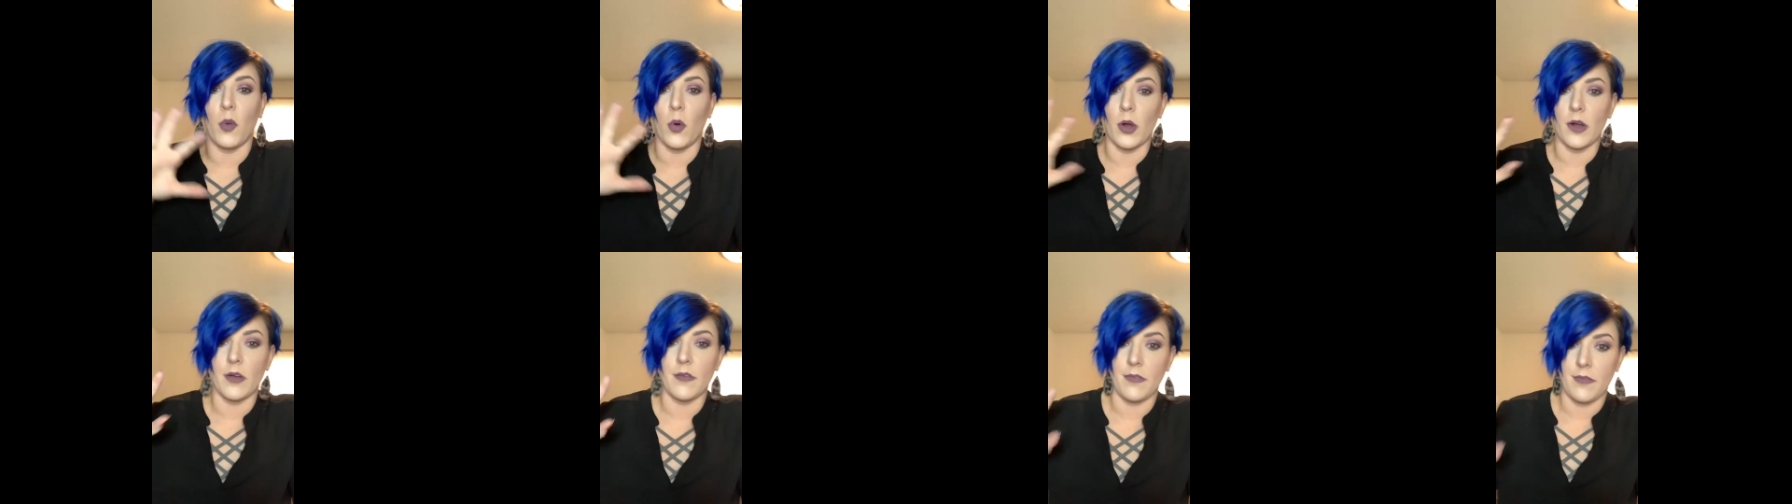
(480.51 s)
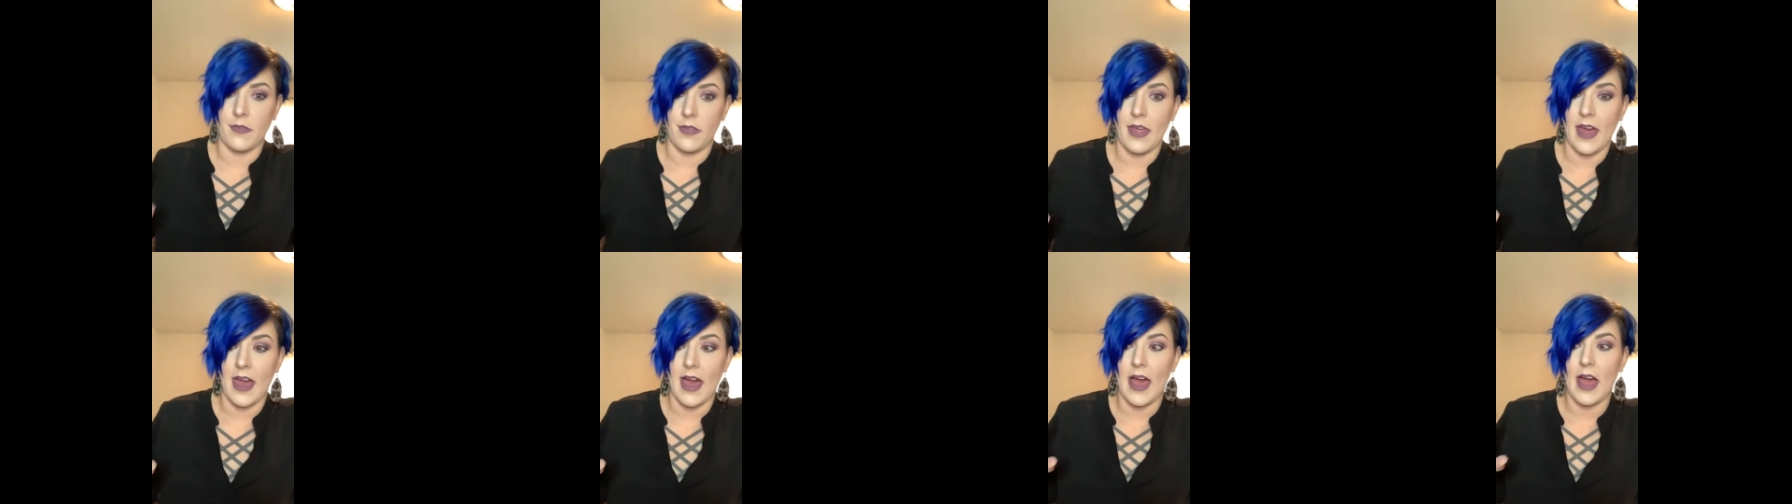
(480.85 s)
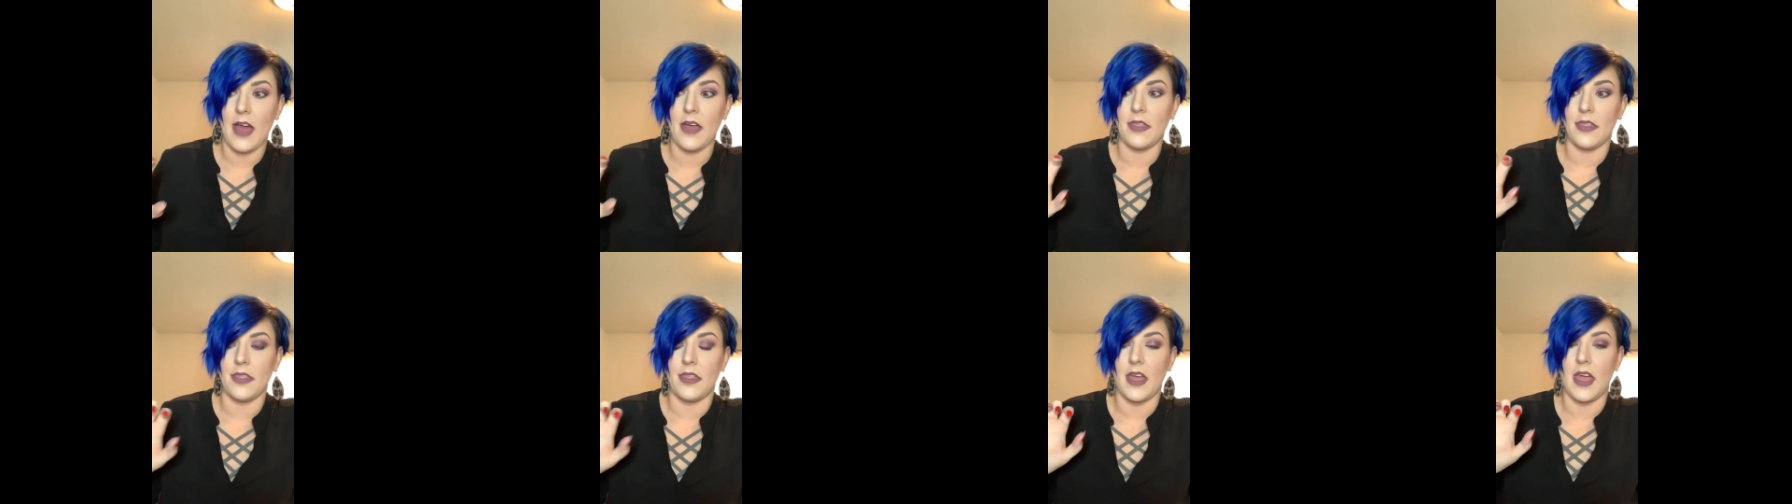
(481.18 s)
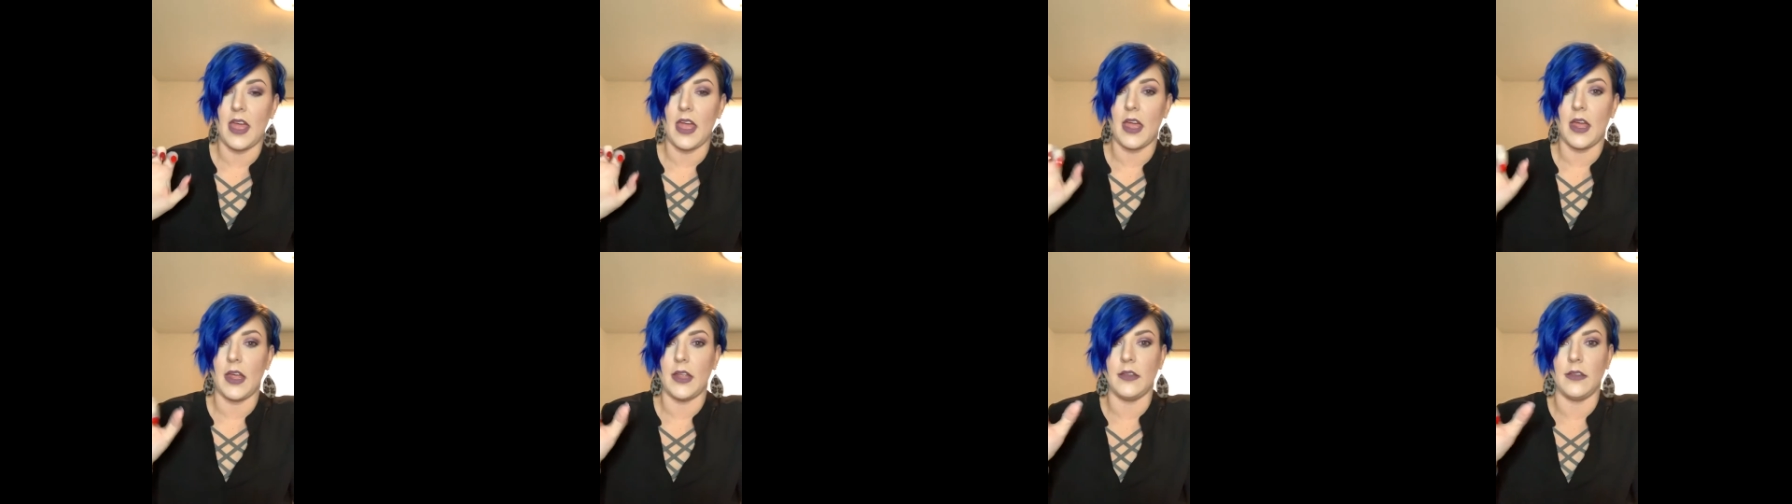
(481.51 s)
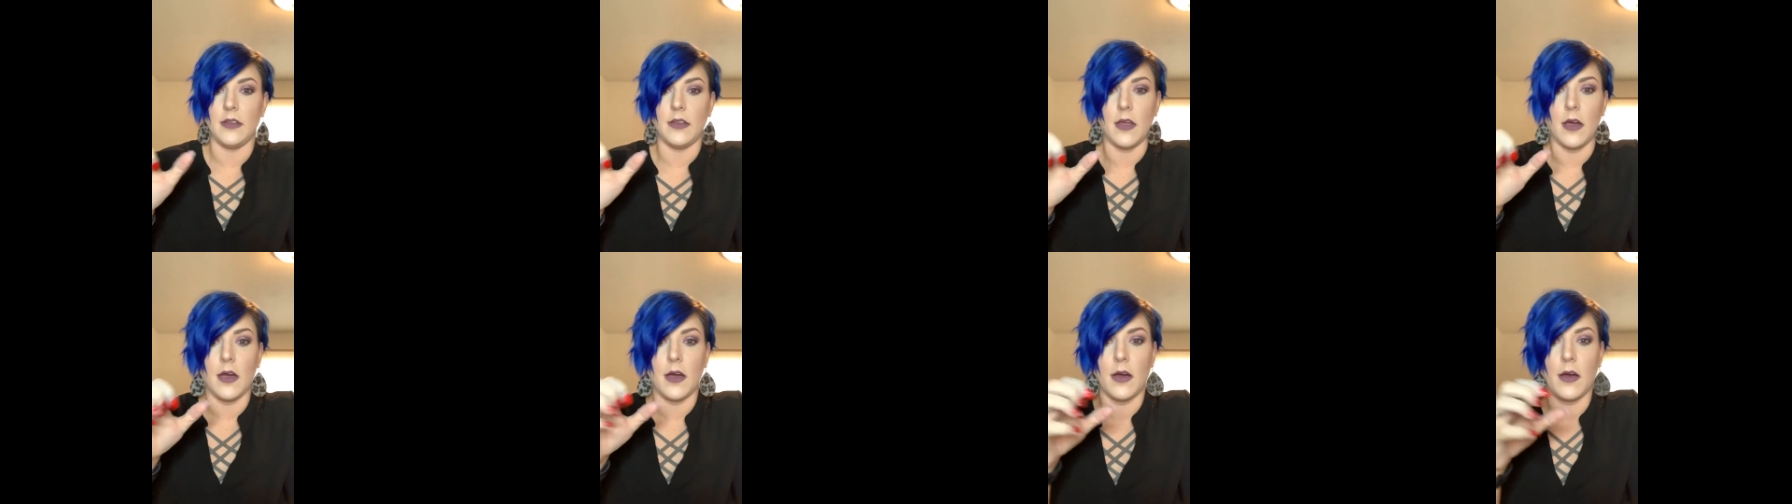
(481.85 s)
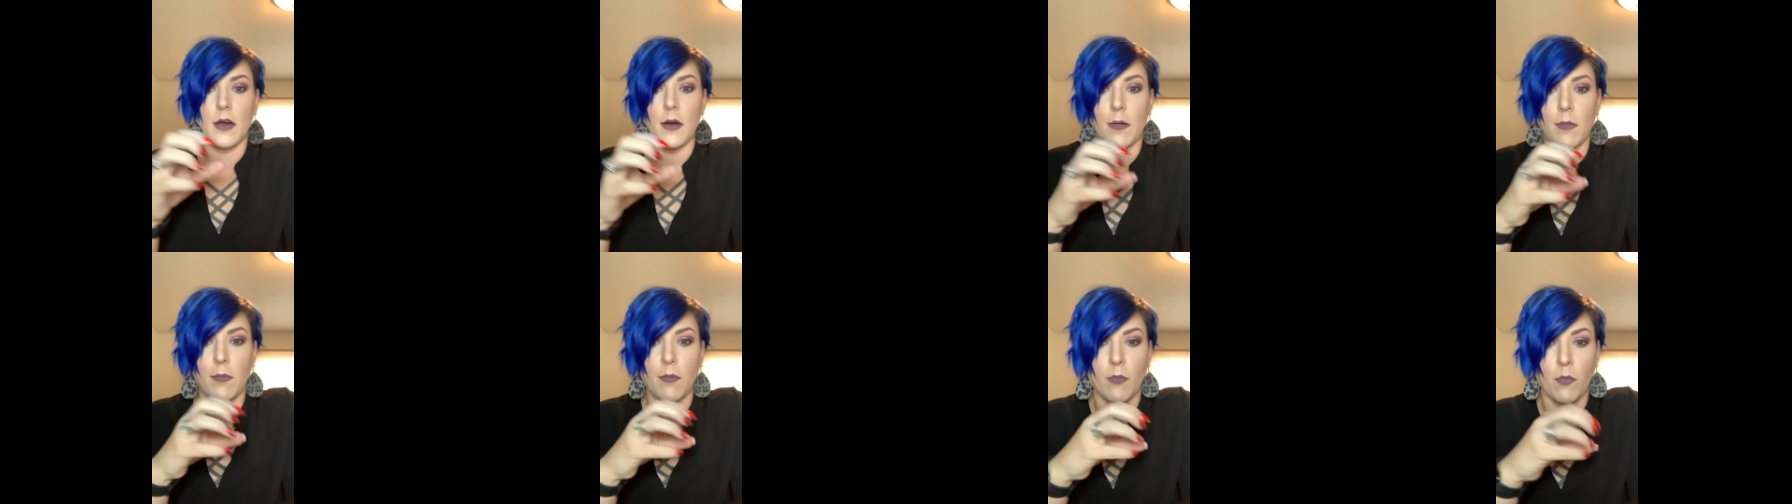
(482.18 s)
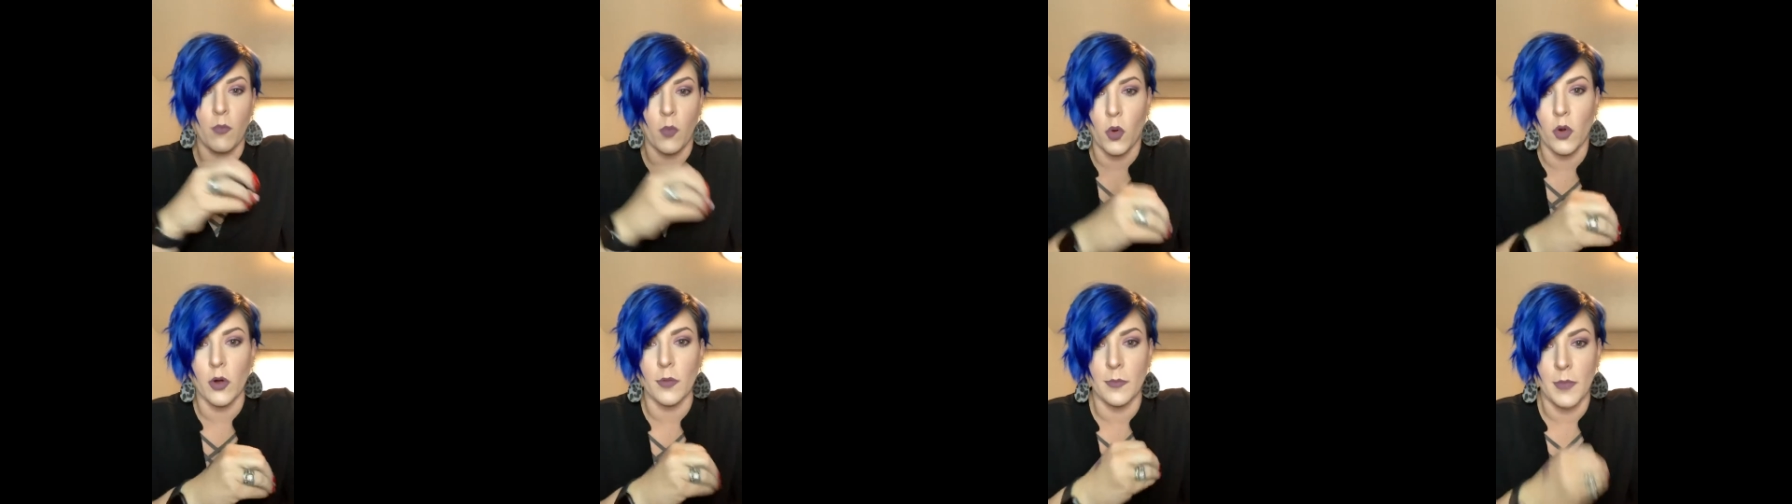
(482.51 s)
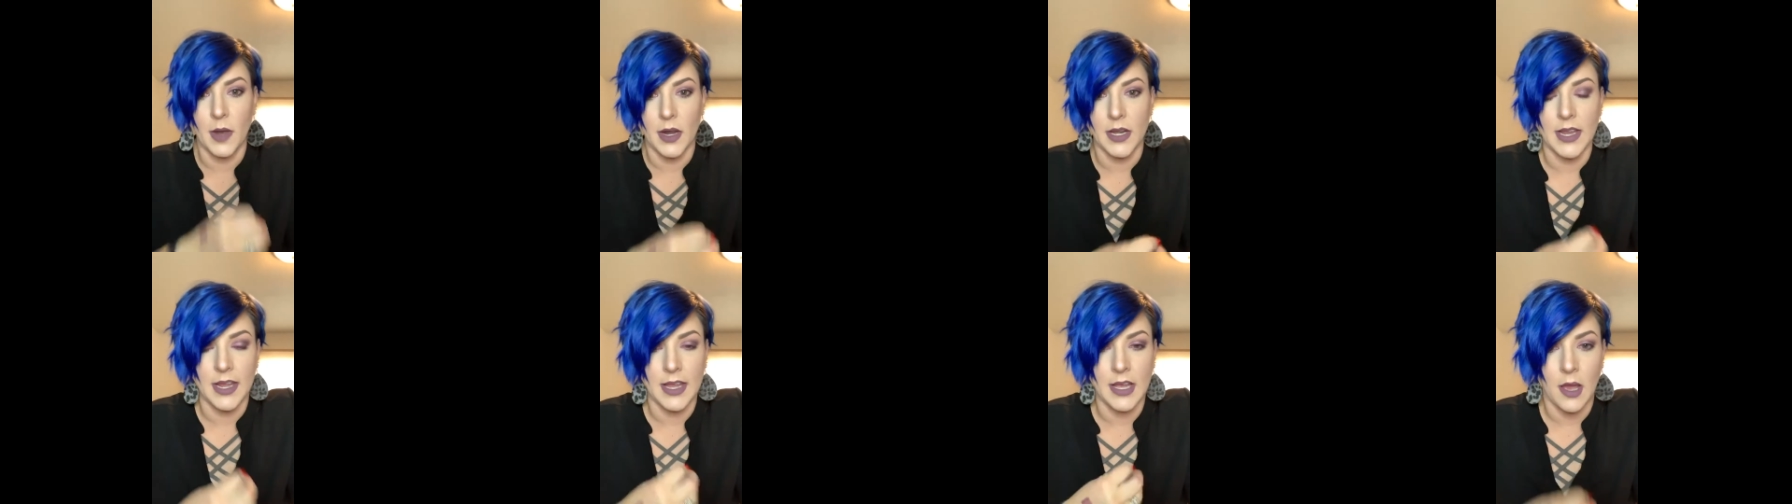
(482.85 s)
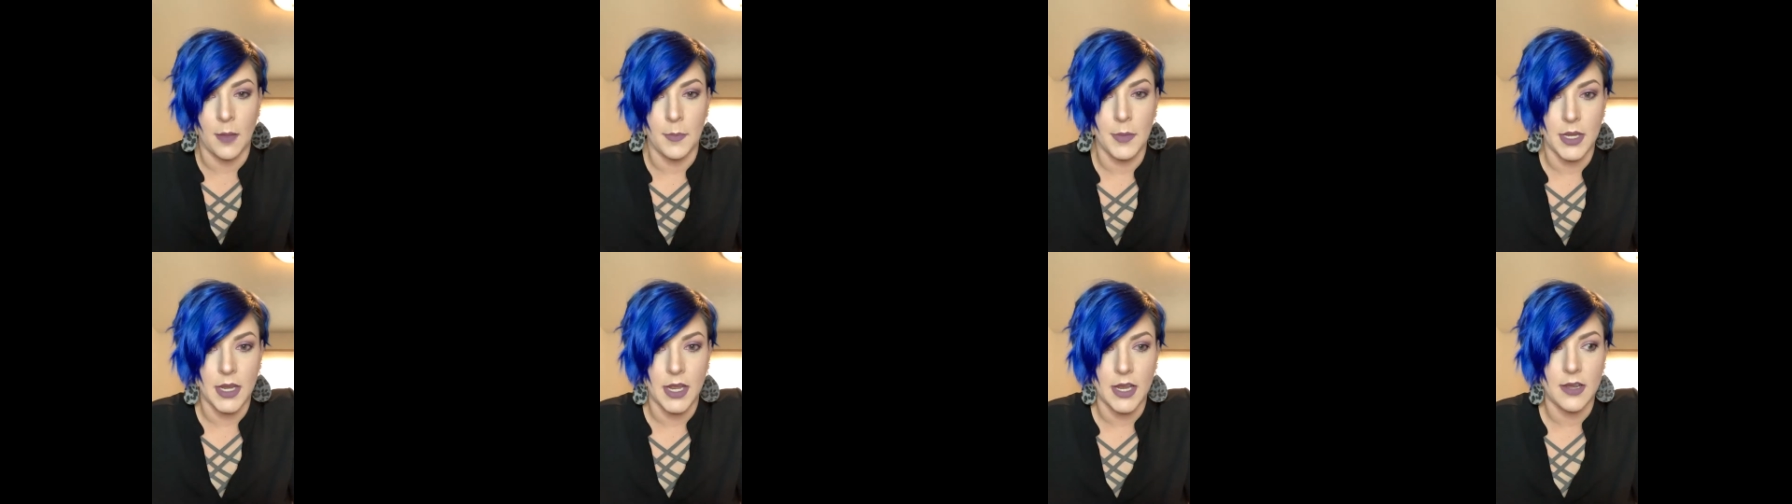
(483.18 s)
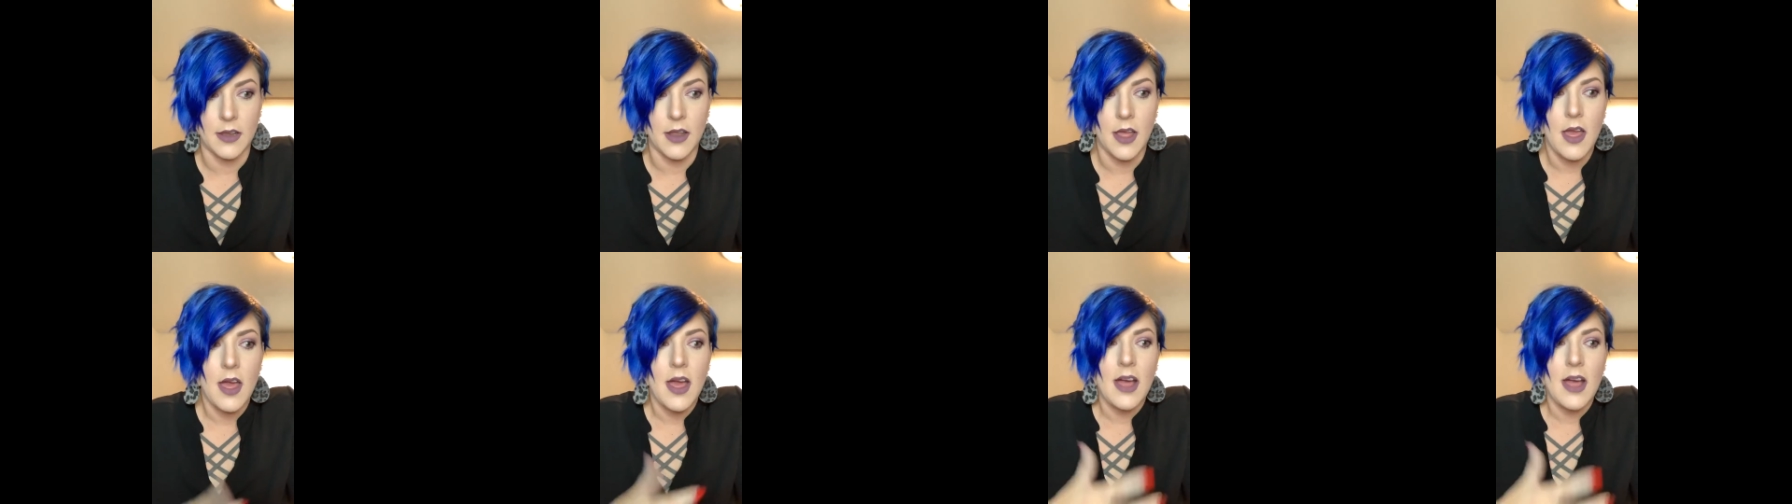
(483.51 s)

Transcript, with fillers: of that than more money coming in.